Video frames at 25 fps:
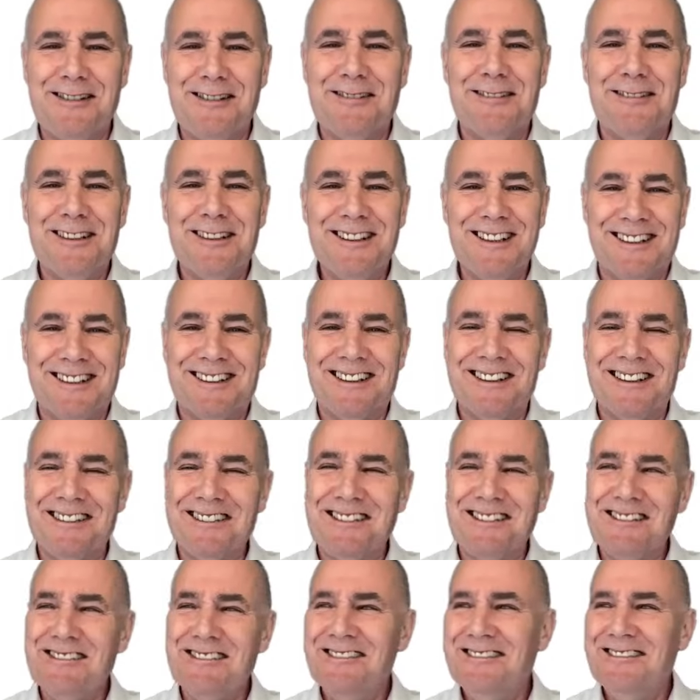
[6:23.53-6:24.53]
Go on, I
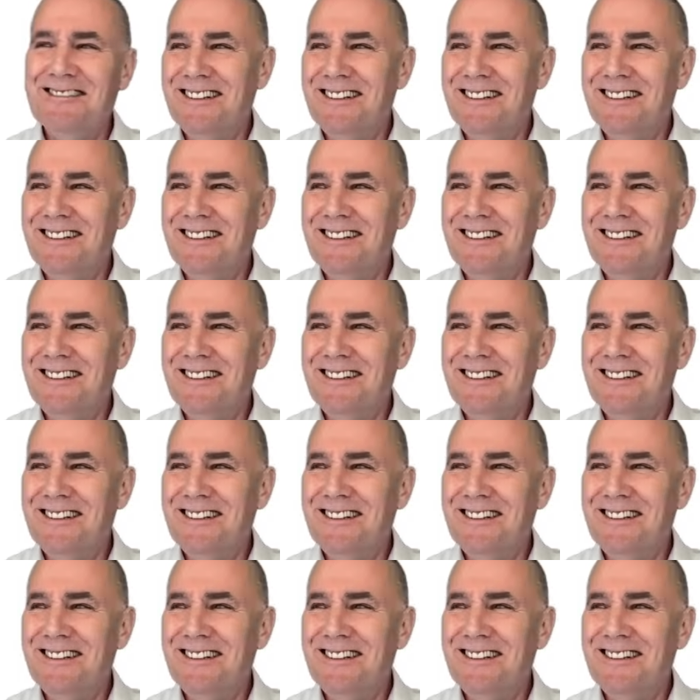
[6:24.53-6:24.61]
do.